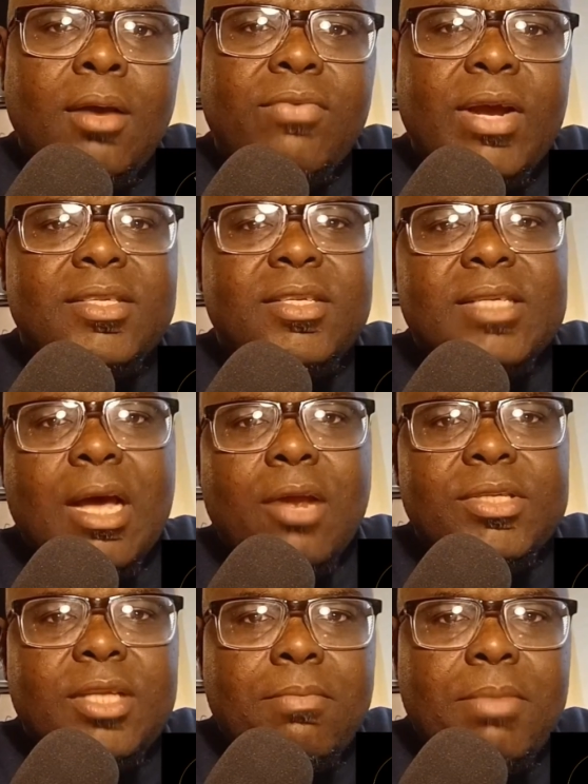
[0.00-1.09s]
France is
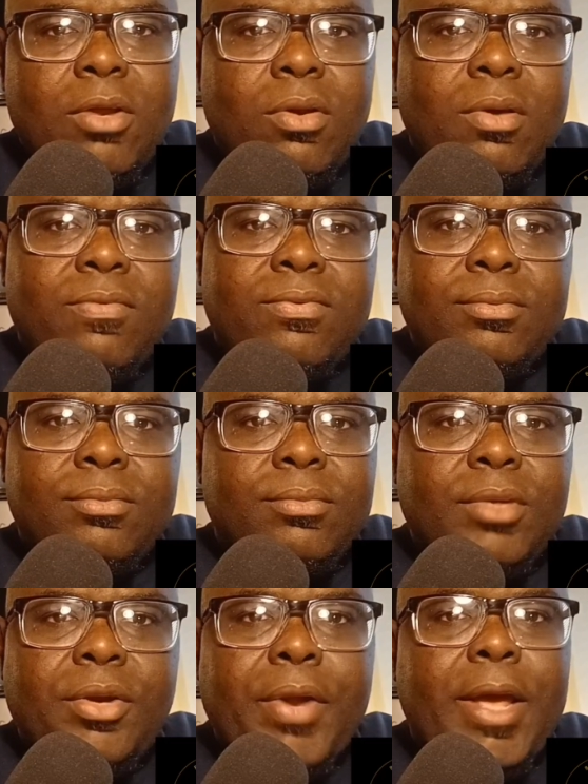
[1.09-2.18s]
always in the middle of
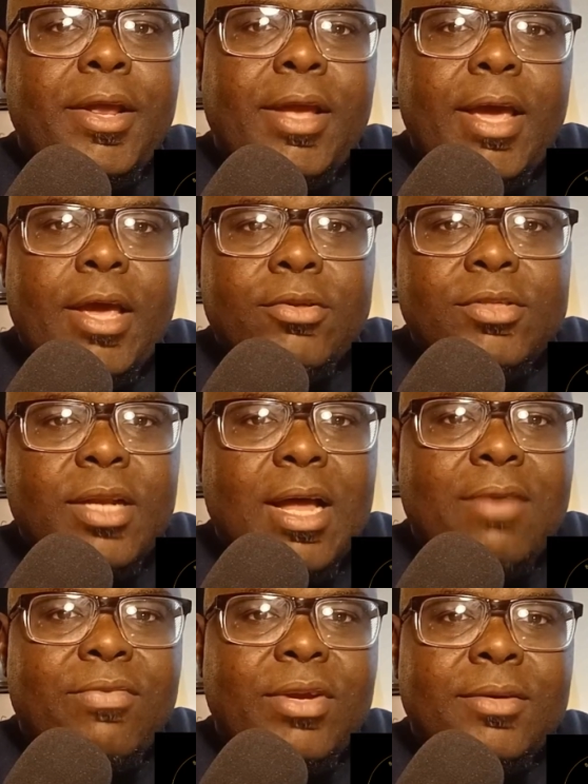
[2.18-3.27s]
creating chaos in
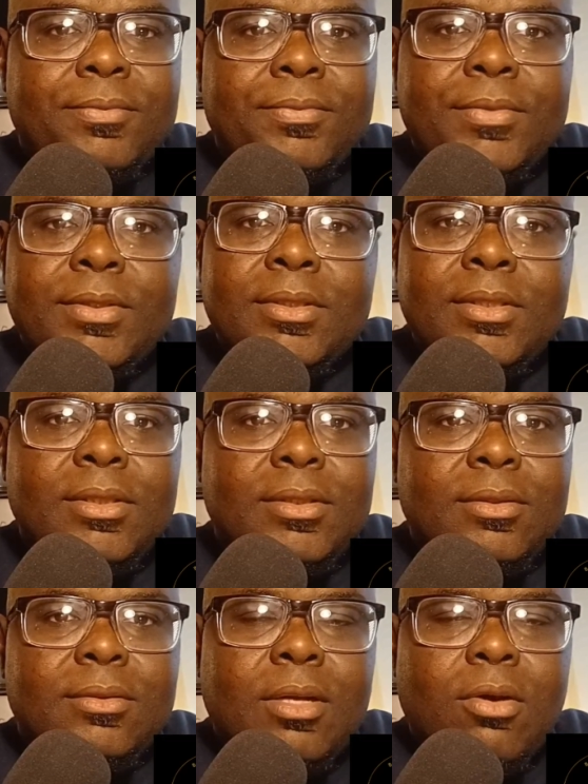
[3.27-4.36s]
Africa,
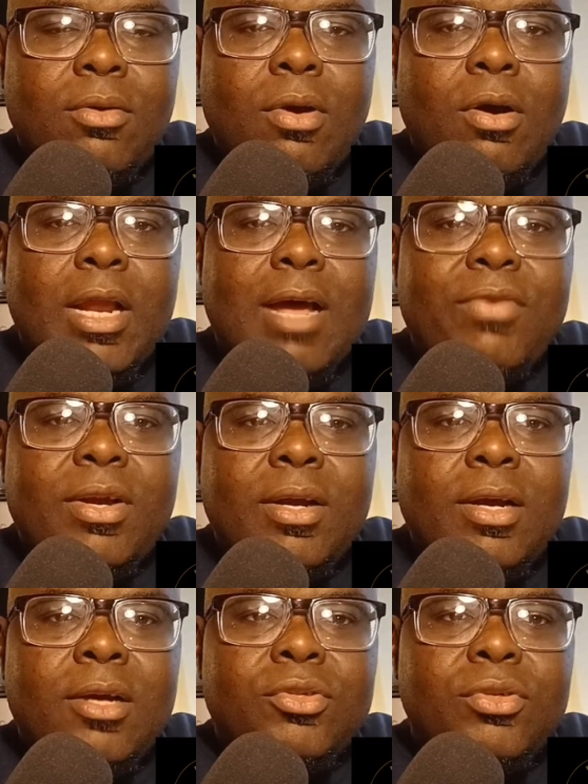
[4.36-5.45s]
all African
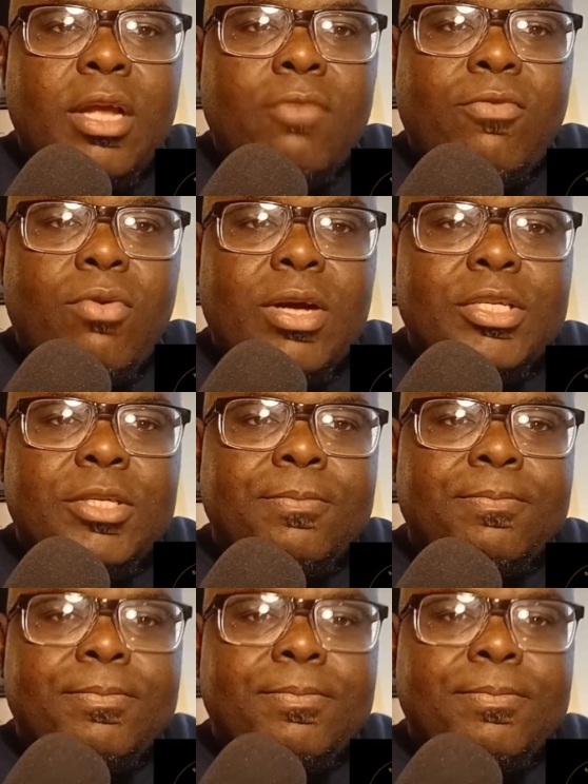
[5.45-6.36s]
countries. Thanks for watching.